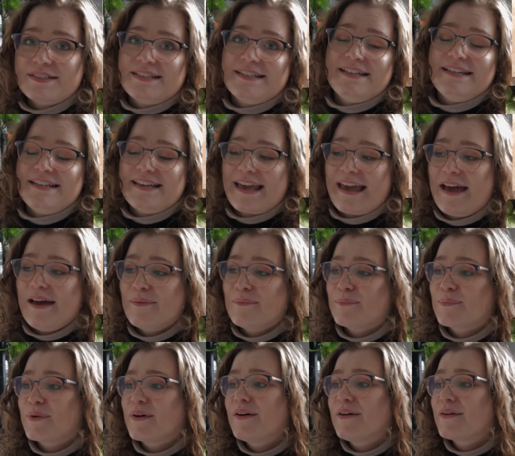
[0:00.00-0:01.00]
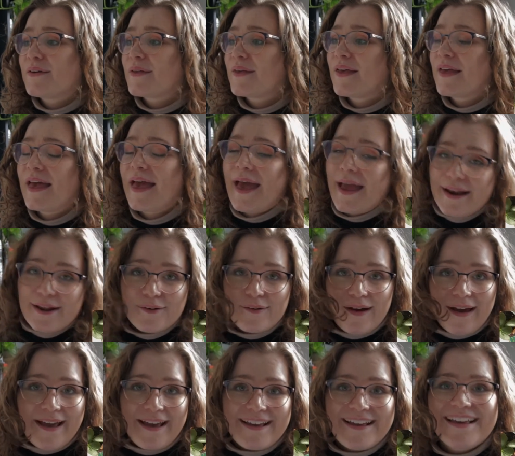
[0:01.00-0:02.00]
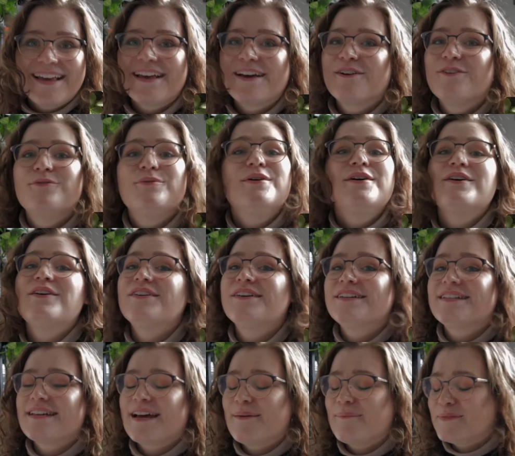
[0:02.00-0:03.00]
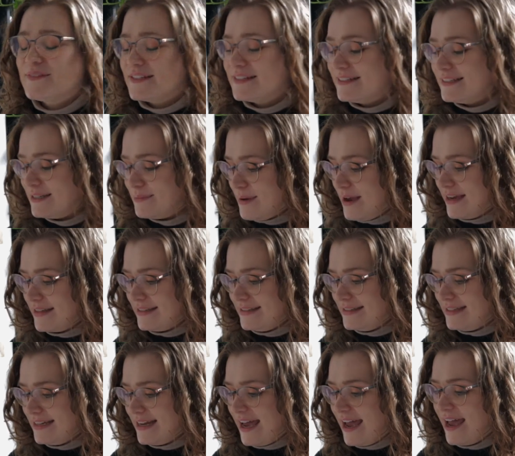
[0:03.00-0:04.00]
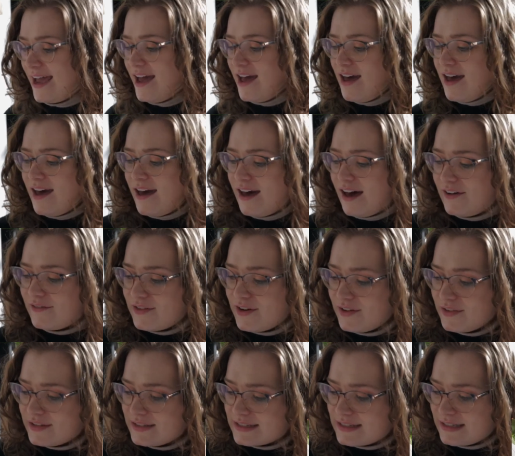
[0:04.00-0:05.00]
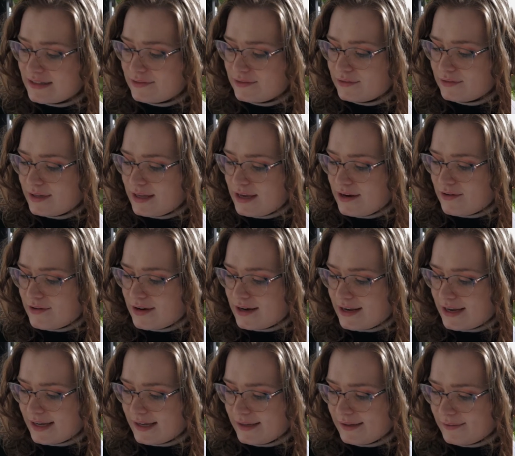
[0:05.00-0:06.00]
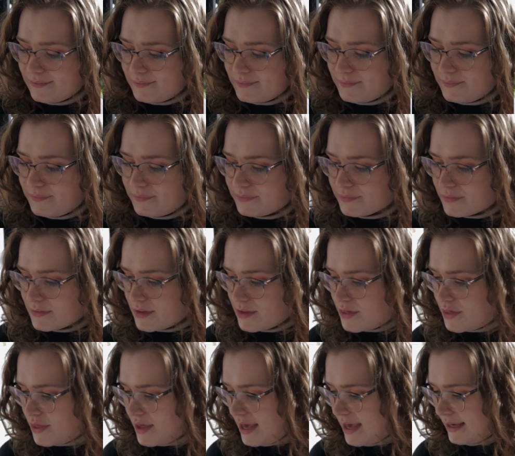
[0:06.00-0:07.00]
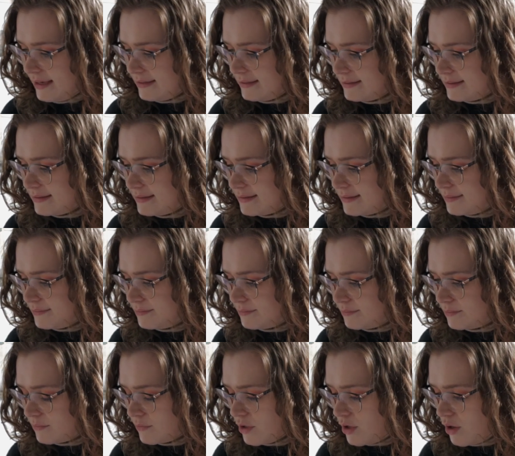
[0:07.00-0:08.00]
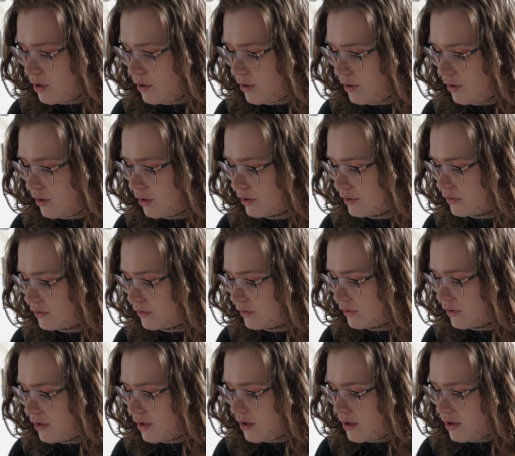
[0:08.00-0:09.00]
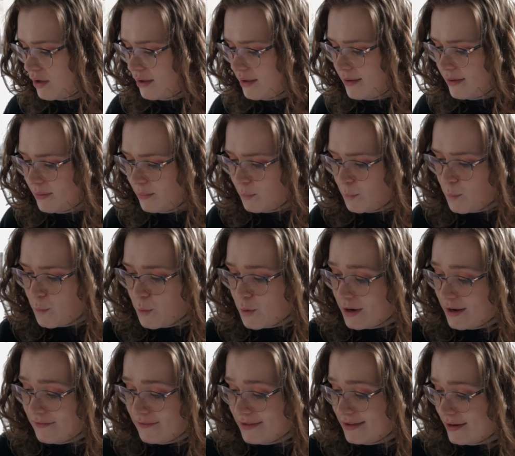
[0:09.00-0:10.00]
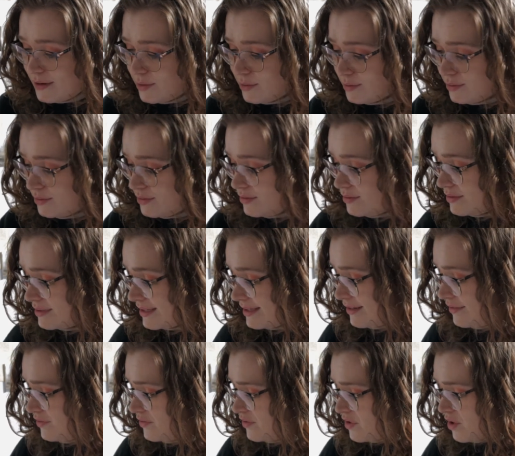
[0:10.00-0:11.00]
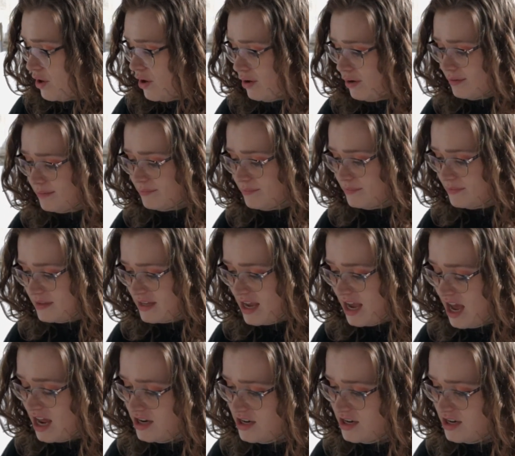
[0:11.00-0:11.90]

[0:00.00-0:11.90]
in here yet, but anyway, we're going to attempt to make these today. I've got these little earring things, hooks, whatever they're called, and I've got a